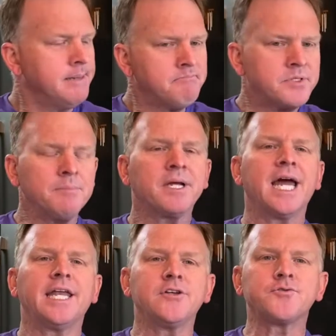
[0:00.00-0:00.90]
some
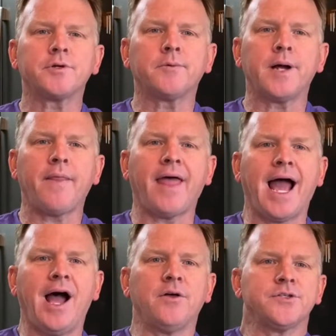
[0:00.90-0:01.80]
kind of injury around the
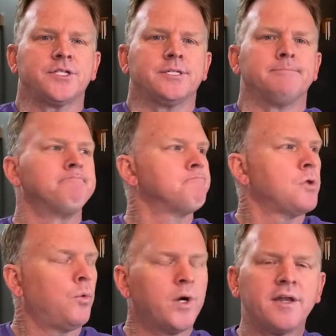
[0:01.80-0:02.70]
house, and
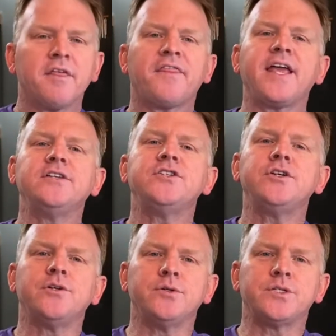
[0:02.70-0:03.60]
what are the things you
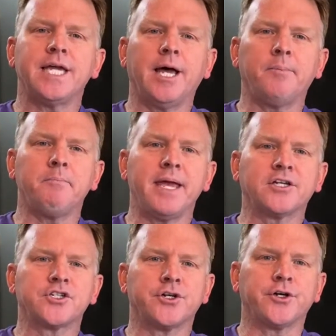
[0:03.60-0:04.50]
use to help make
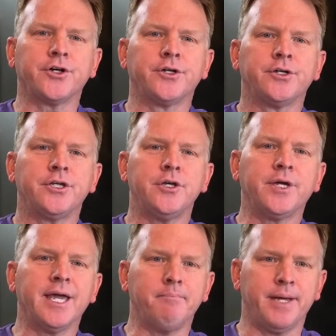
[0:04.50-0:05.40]
sure you
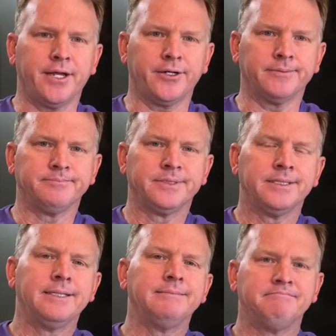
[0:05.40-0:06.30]
get better?
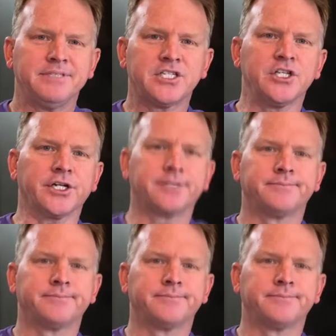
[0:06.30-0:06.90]
Let's look.